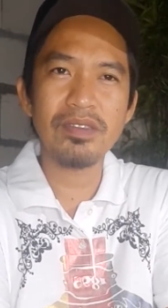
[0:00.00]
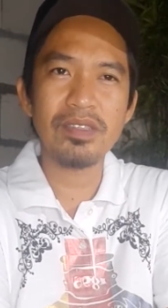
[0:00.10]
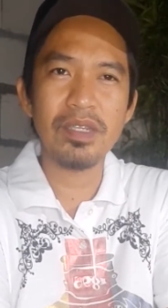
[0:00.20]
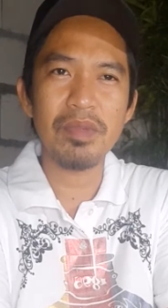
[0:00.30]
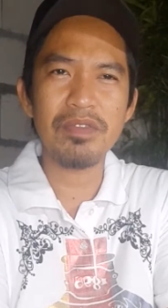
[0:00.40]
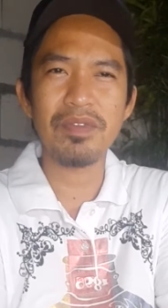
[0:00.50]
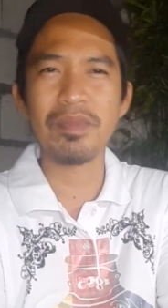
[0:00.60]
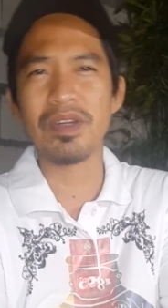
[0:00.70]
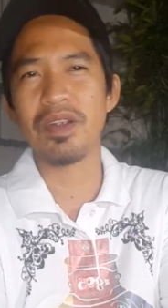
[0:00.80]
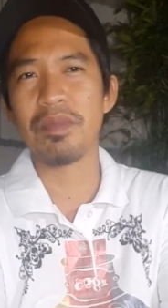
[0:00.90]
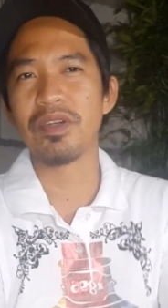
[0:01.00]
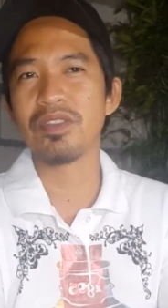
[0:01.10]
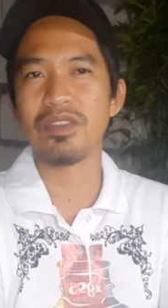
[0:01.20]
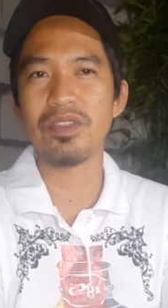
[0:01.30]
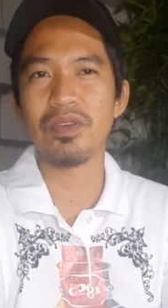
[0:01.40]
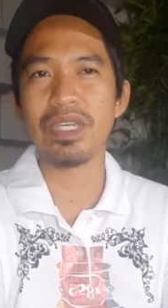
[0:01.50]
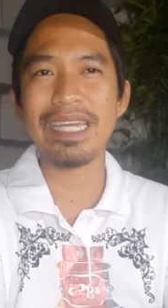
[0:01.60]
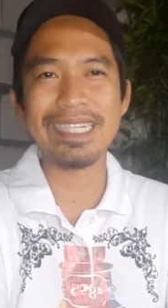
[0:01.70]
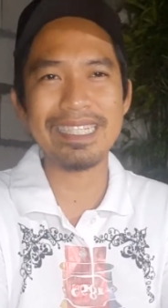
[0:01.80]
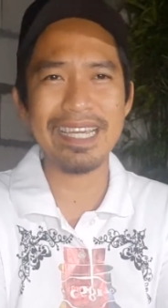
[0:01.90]
I'm not familiar about
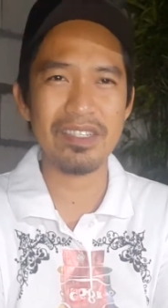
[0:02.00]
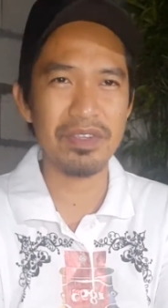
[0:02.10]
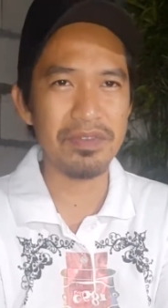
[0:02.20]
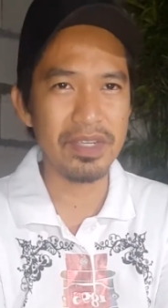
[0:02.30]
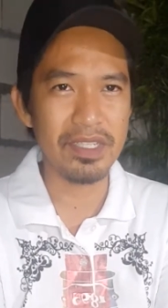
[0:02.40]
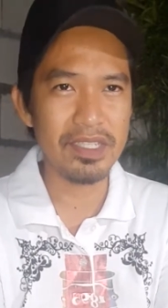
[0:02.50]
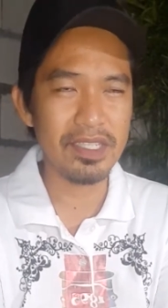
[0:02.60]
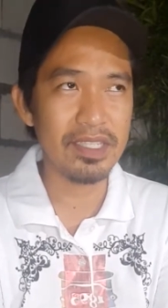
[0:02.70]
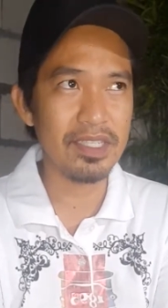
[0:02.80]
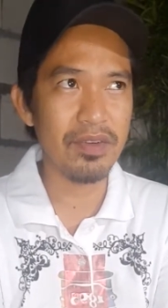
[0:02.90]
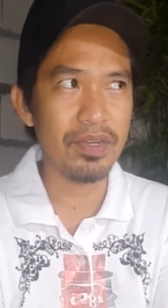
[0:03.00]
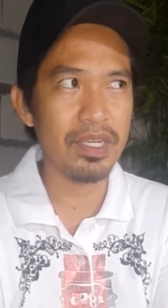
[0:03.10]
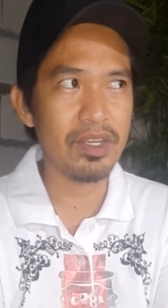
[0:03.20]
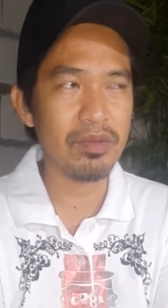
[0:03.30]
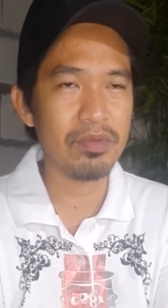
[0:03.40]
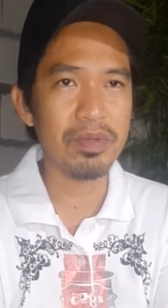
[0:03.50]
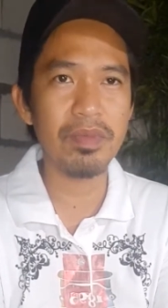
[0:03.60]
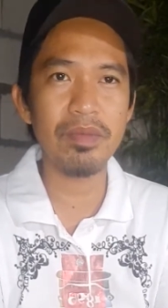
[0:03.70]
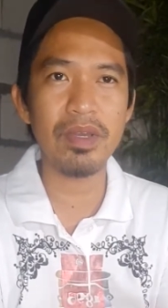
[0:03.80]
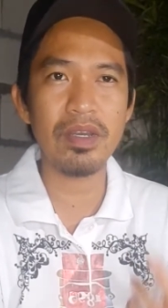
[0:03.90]
getting tax refunds. It's not really common, but
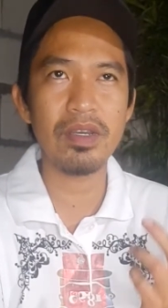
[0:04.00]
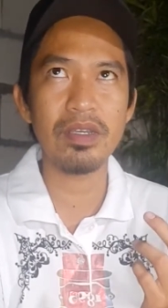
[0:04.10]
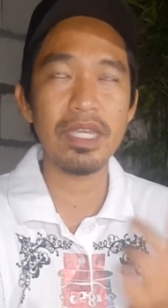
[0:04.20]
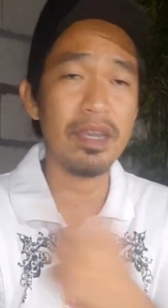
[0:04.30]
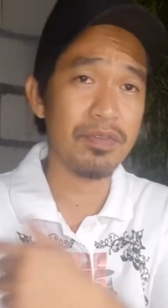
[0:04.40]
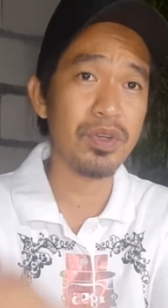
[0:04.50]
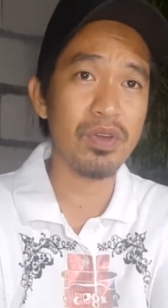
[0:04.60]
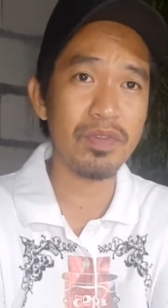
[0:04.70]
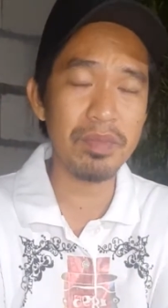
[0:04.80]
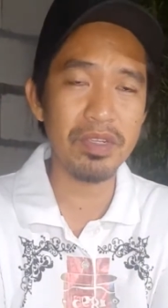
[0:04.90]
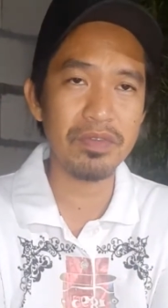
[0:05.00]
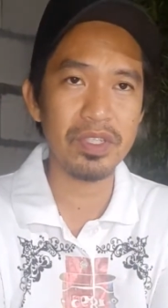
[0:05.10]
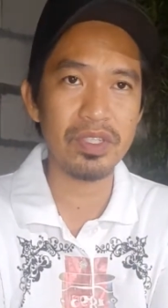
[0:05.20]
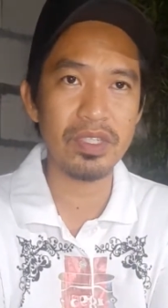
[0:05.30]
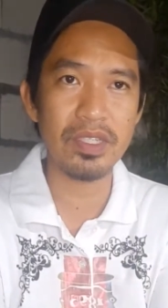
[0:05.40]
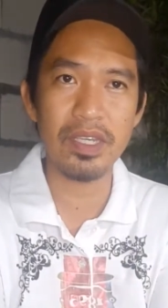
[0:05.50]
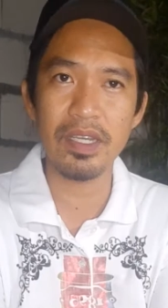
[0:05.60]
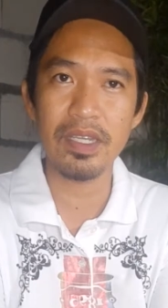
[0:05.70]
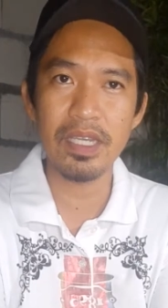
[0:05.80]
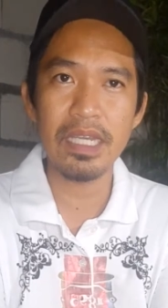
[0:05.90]
maybe yeah, for government officials, yeah,
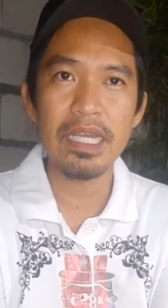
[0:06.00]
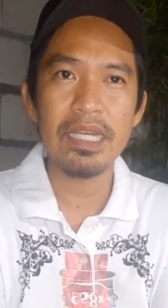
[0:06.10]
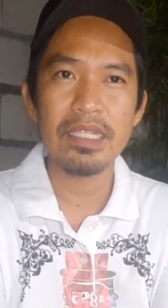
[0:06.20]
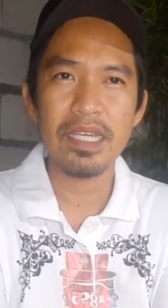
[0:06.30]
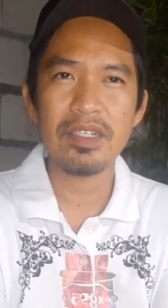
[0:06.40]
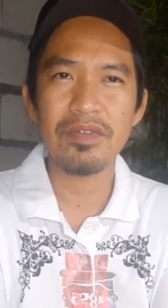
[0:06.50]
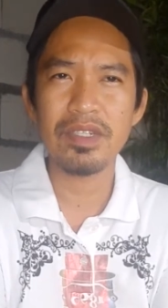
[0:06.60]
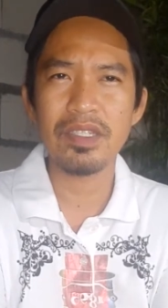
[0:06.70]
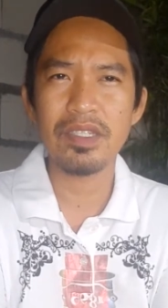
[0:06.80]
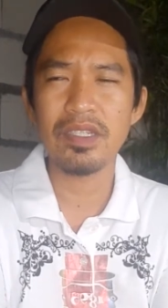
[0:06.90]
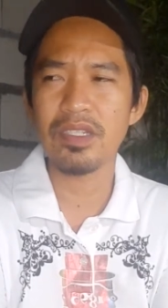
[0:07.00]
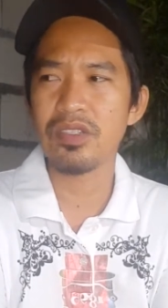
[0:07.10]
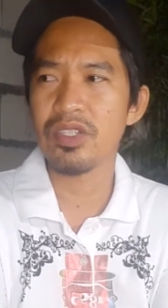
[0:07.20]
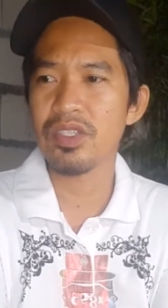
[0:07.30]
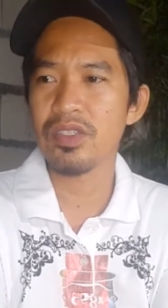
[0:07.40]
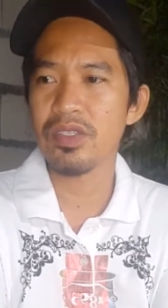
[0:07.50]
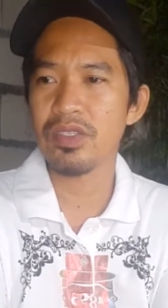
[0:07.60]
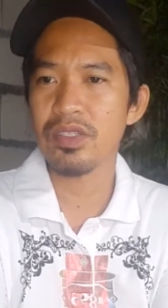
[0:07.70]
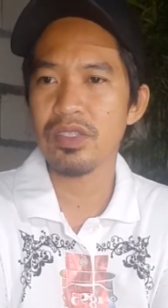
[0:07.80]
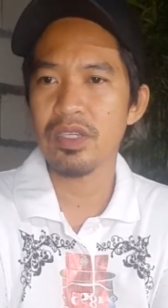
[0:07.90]
tax refund is just
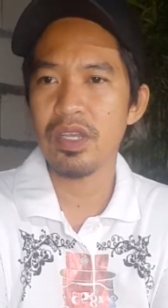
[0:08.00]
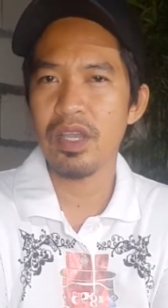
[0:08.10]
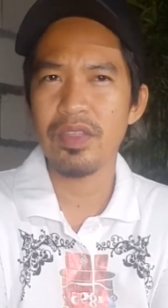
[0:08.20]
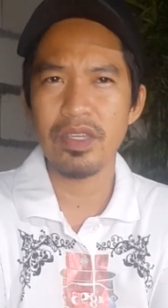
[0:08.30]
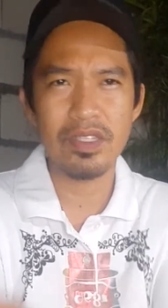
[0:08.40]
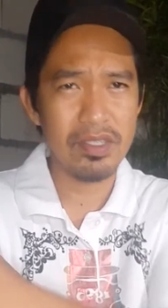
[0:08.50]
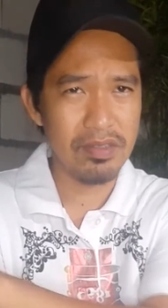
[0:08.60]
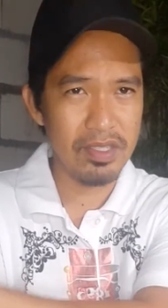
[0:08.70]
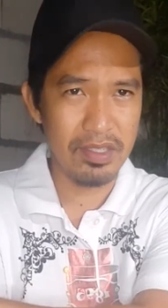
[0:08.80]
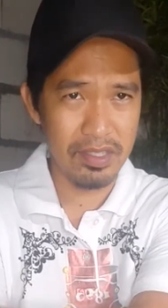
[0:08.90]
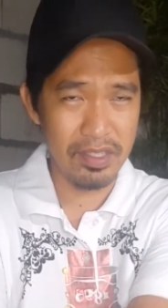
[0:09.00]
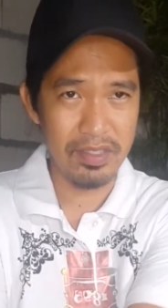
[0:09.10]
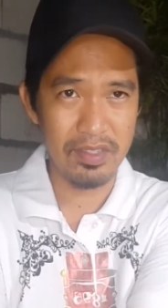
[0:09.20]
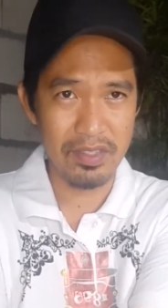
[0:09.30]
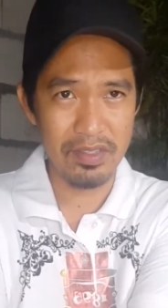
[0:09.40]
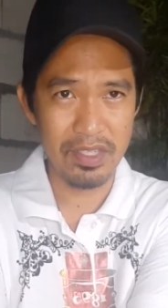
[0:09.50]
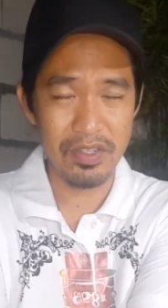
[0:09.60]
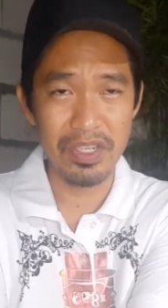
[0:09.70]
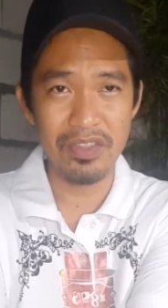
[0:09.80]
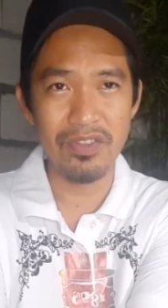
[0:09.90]
I think it's
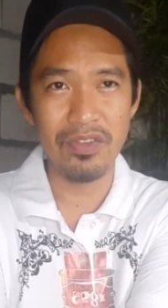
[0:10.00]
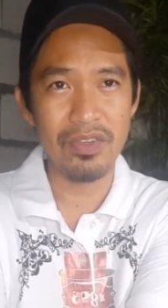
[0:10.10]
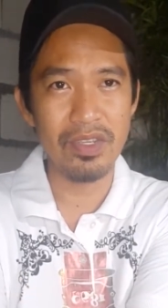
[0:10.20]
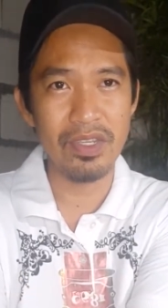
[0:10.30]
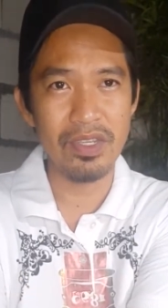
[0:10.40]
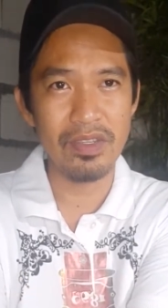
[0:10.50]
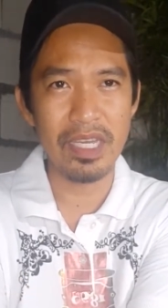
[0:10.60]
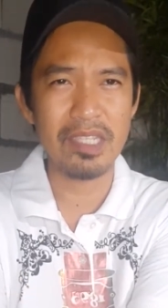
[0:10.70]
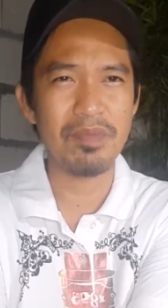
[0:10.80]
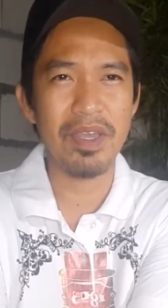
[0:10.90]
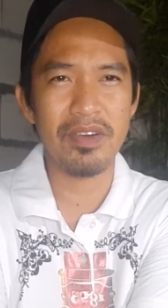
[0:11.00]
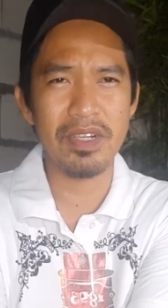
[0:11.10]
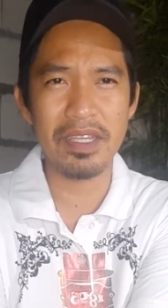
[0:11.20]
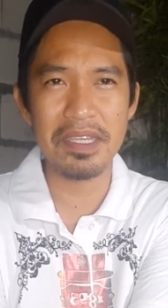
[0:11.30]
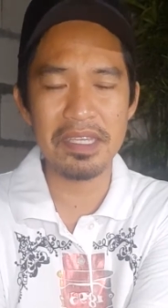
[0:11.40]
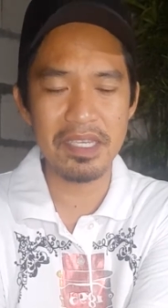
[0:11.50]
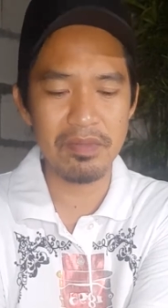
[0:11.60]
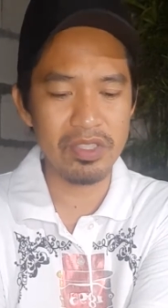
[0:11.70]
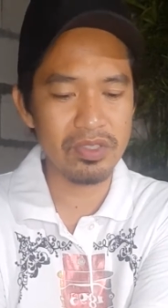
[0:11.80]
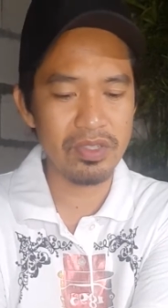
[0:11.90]
credit to the next payroll. I think I'm
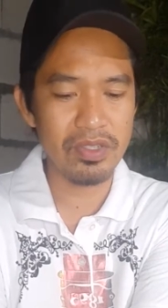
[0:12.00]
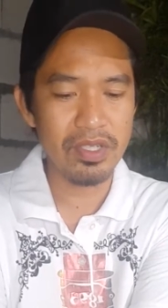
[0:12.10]
not sure,